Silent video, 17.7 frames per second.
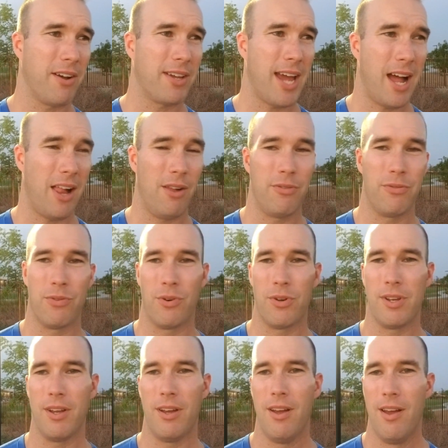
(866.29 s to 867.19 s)

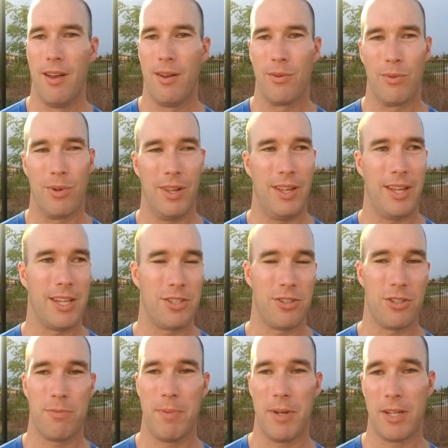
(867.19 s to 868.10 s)
California really has
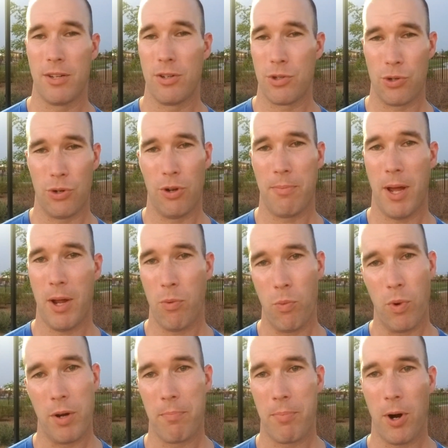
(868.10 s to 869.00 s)
just been controlled by
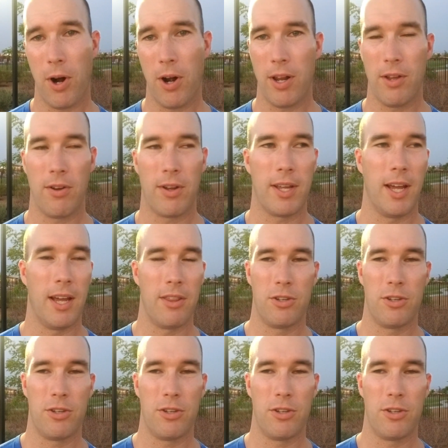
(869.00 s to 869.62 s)
one party, okay?